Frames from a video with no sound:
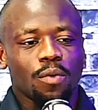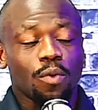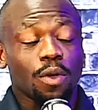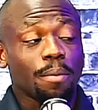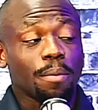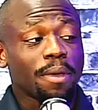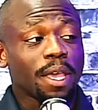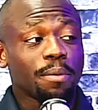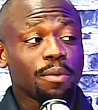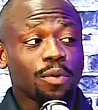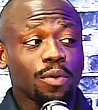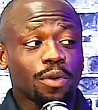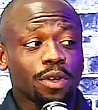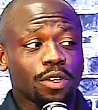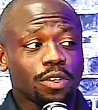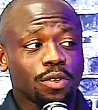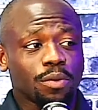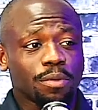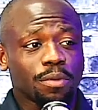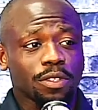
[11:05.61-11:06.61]
what made me want
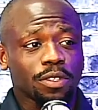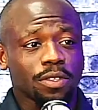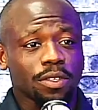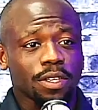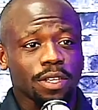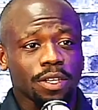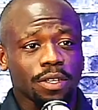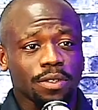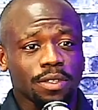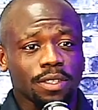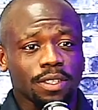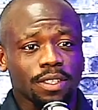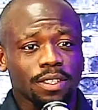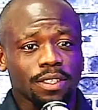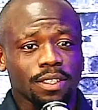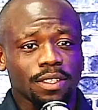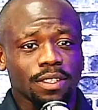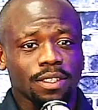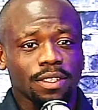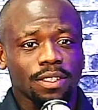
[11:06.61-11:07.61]
to do mental health
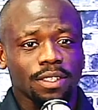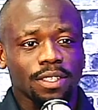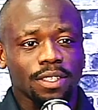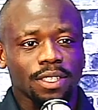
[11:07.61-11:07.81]
is